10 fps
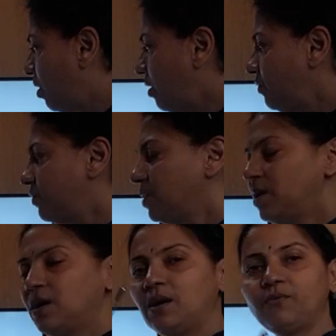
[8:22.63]
of
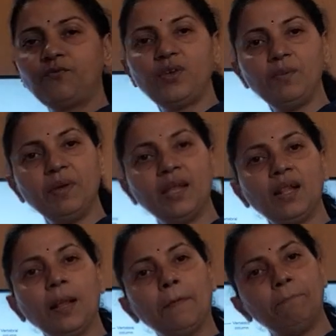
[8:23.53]
a female
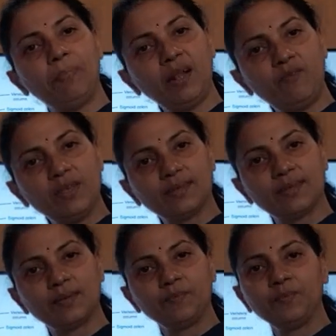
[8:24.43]

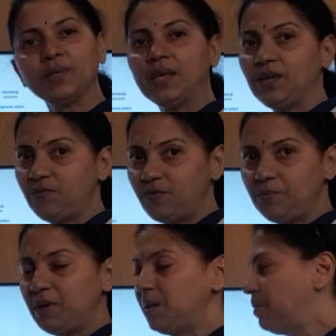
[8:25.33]
pelvis. In female